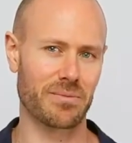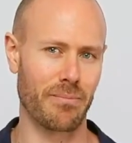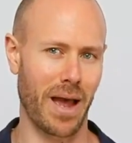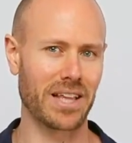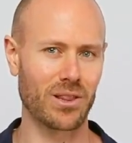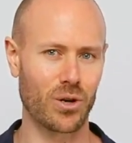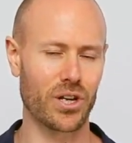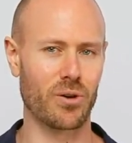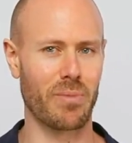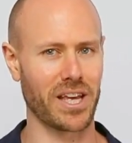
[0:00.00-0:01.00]
may look at
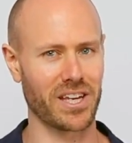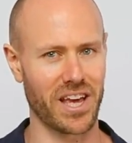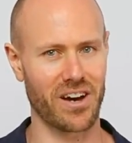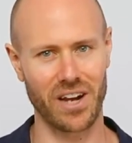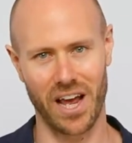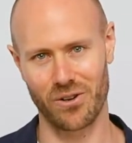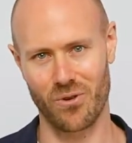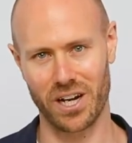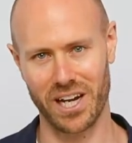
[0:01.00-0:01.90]
your bank account and credit